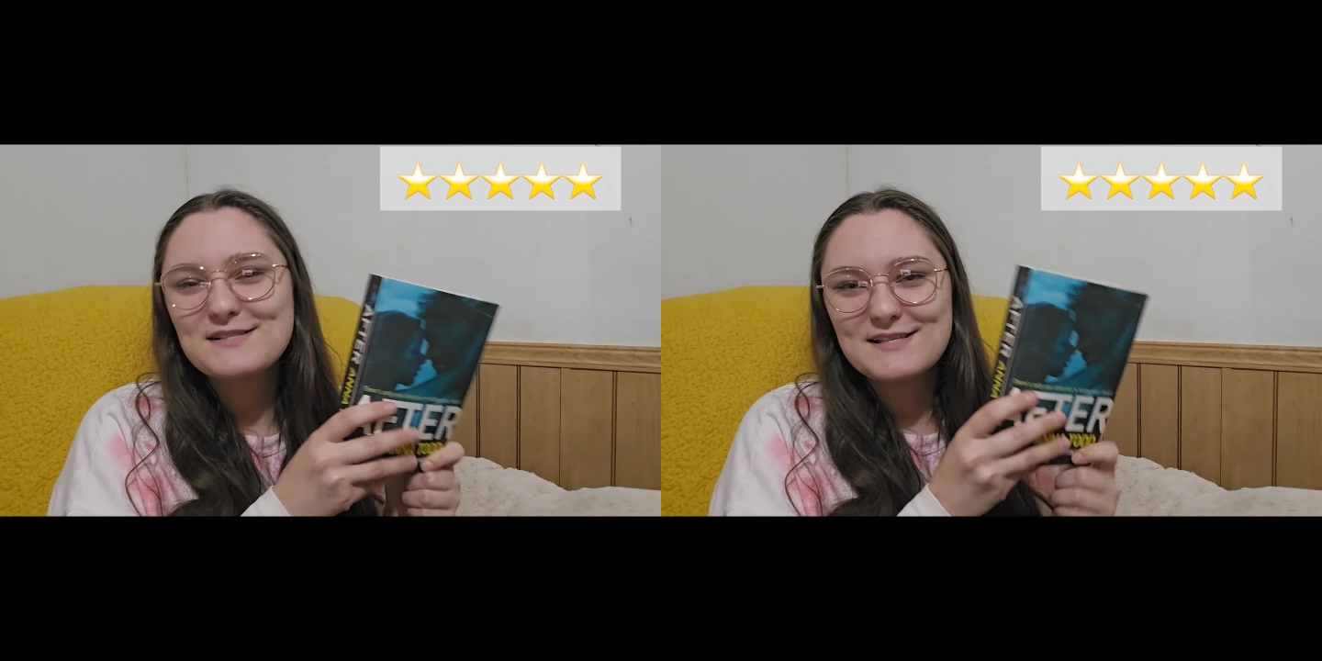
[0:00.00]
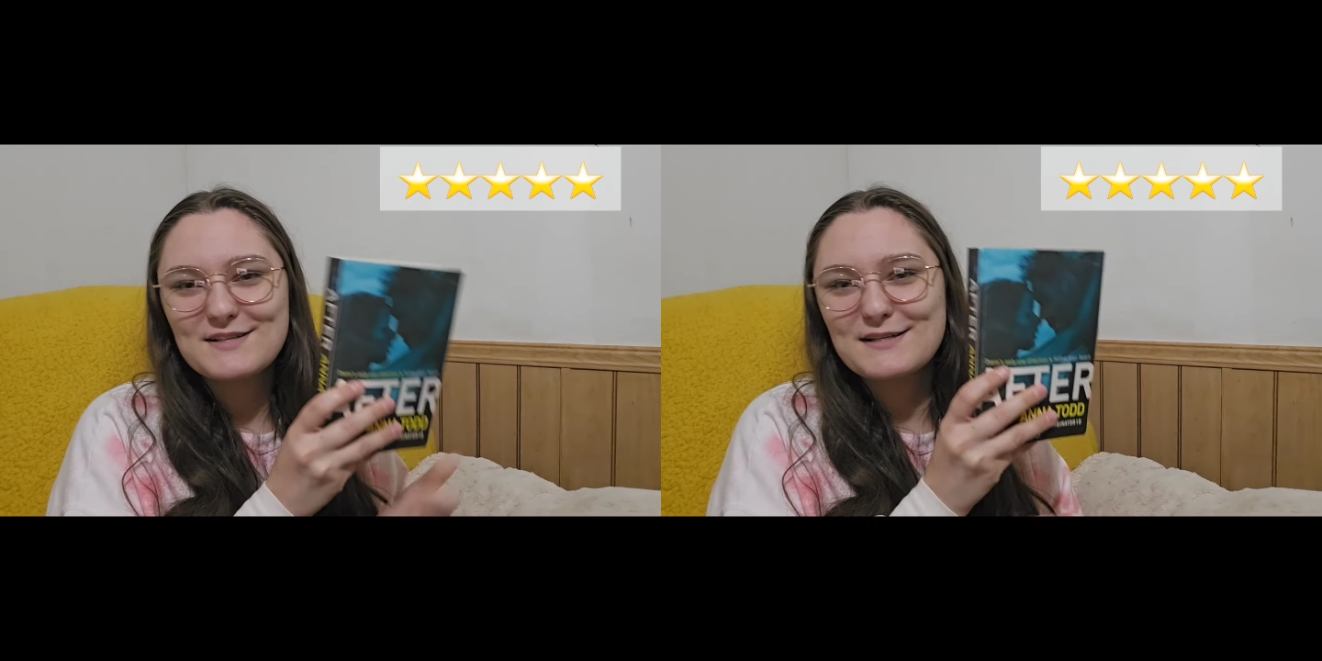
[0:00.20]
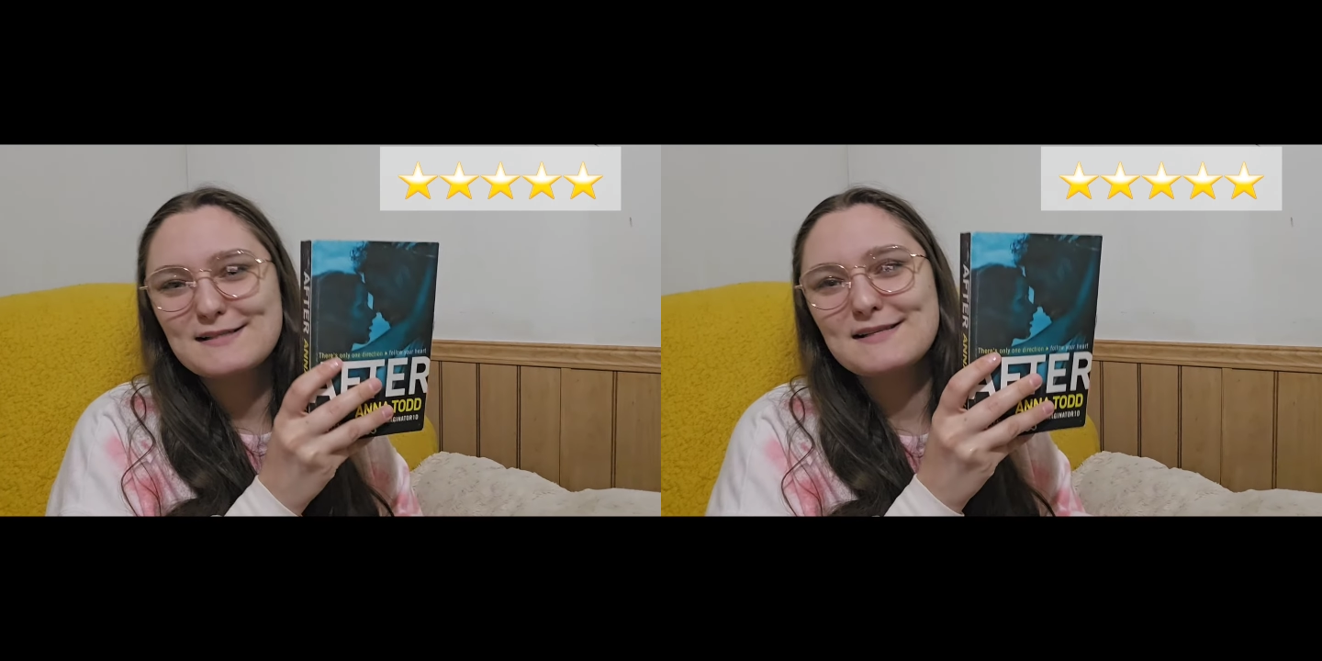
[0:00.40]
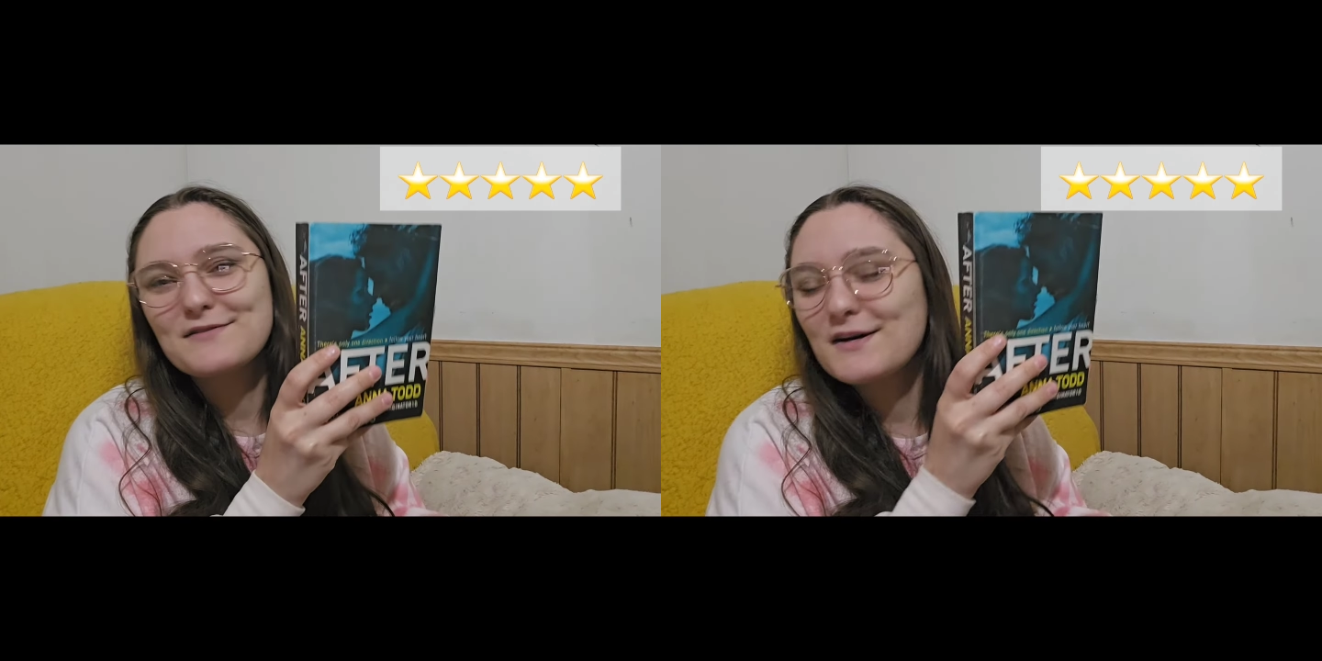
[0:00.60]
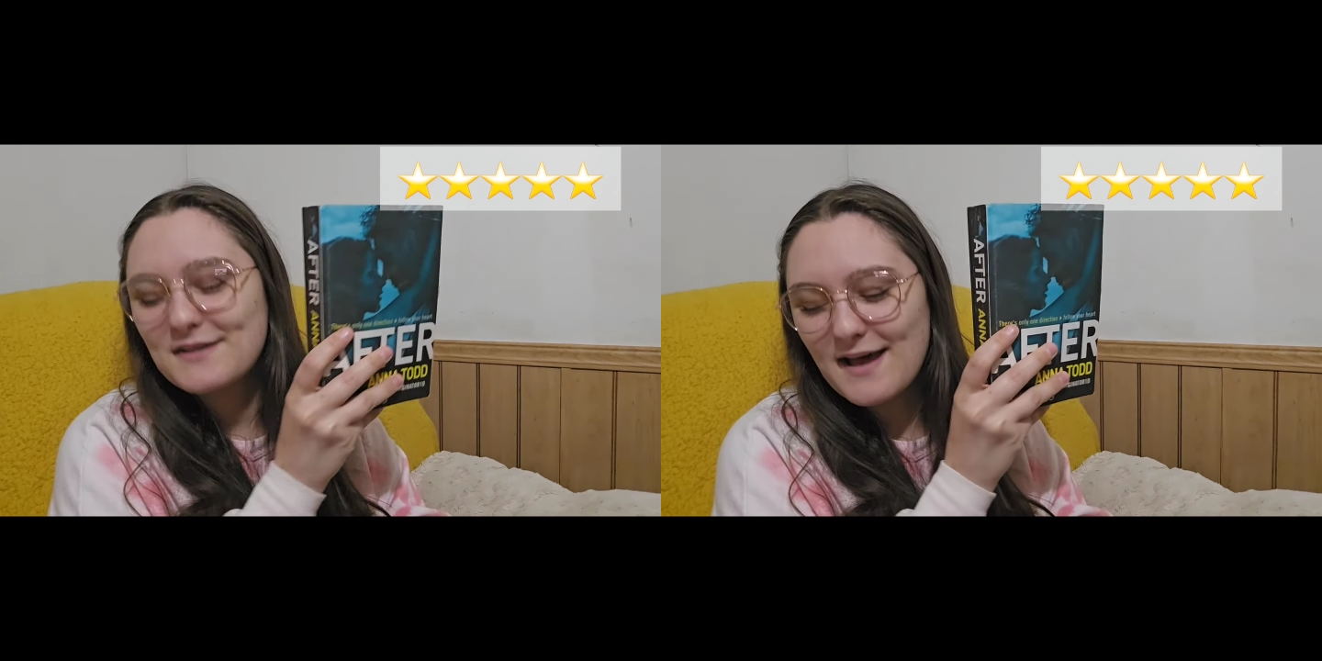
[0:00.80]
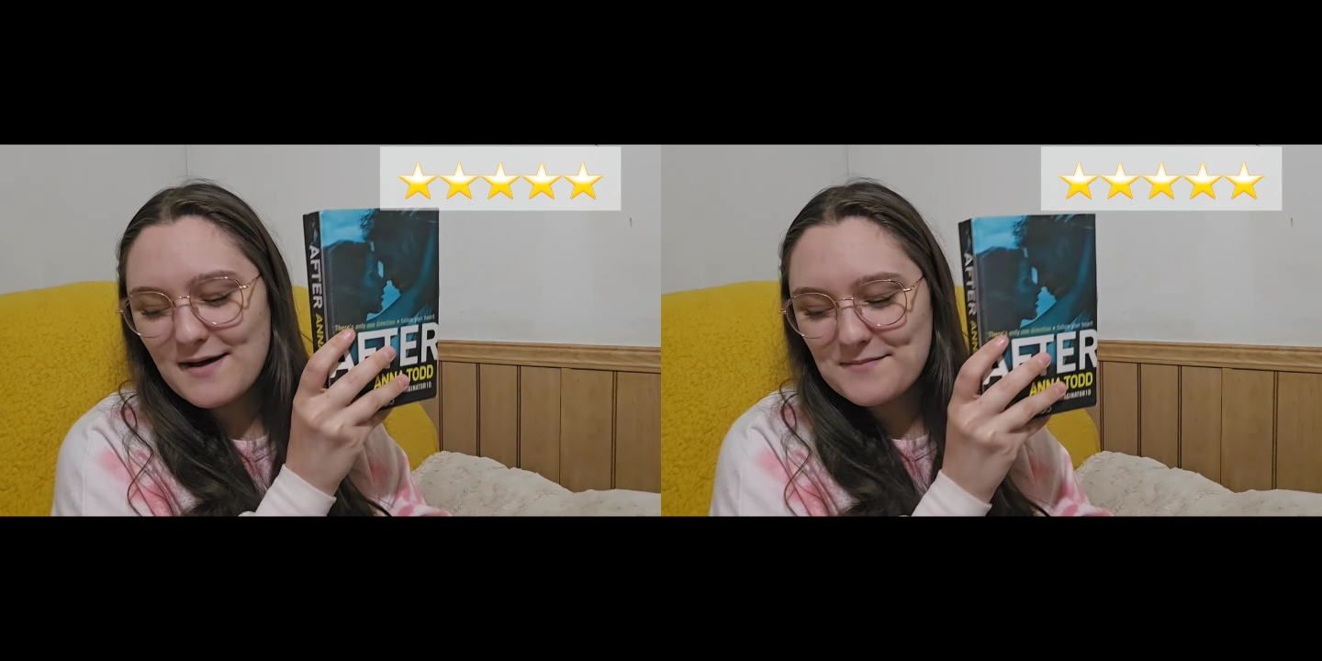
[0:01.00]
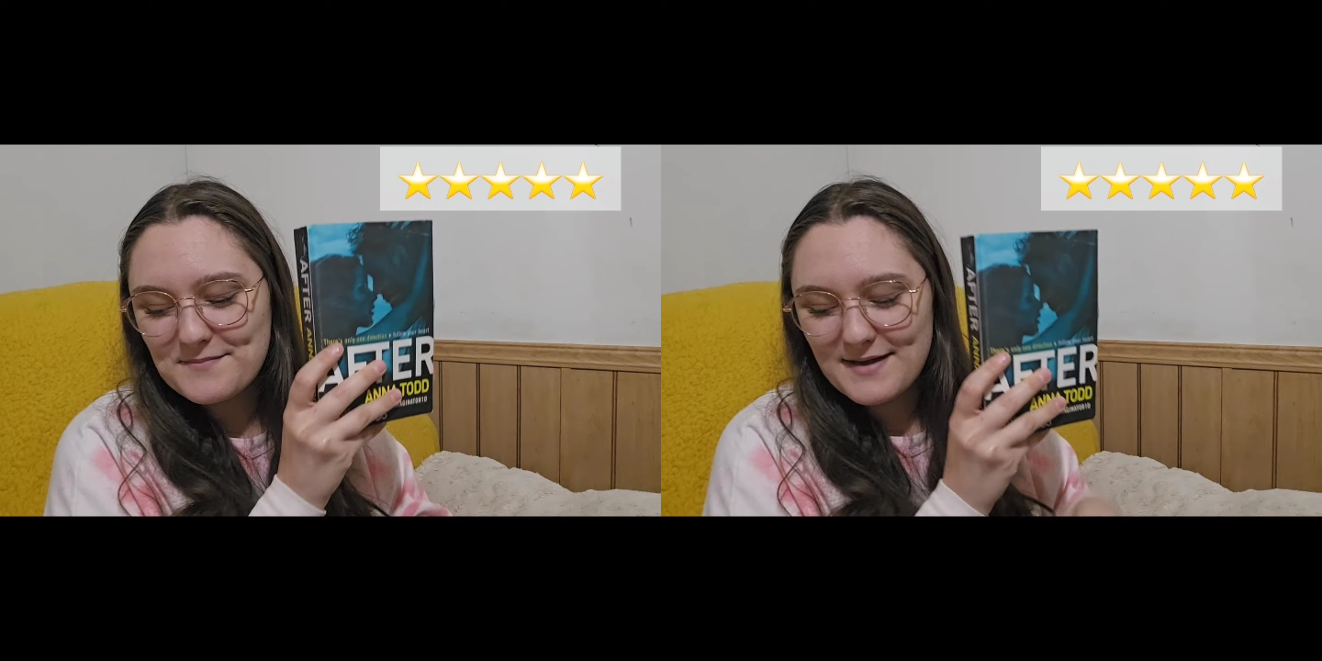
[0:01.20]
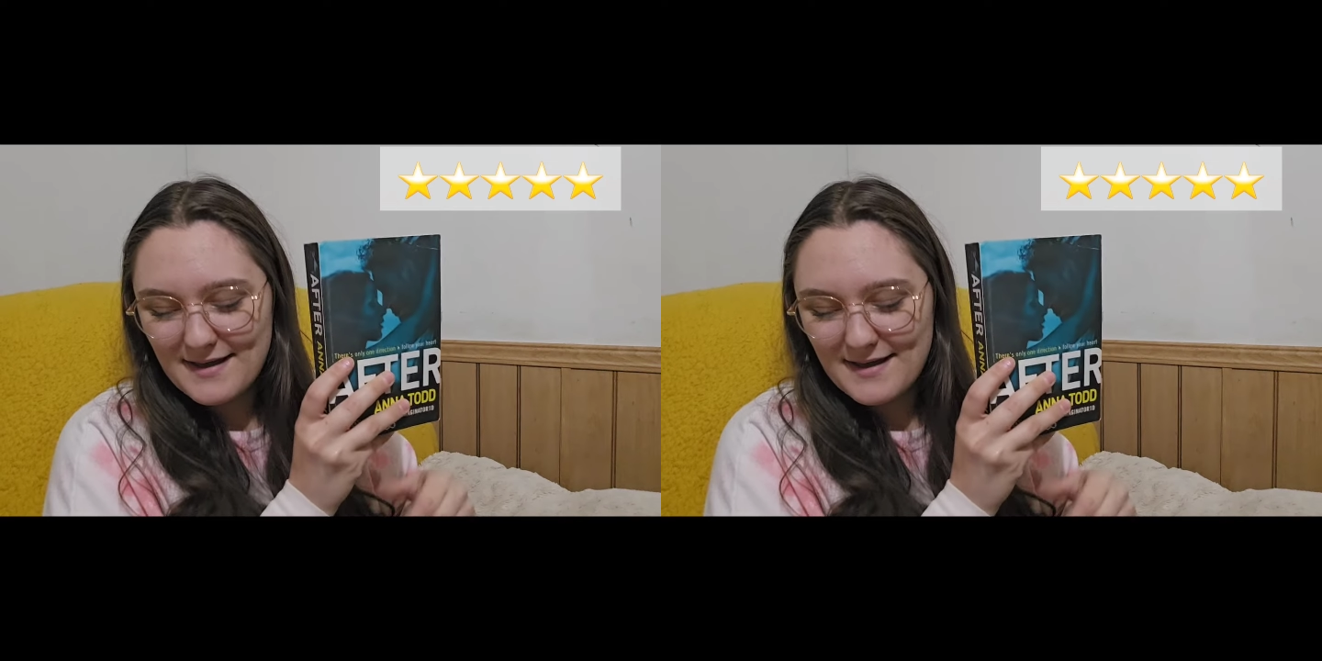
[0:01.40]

series of all time.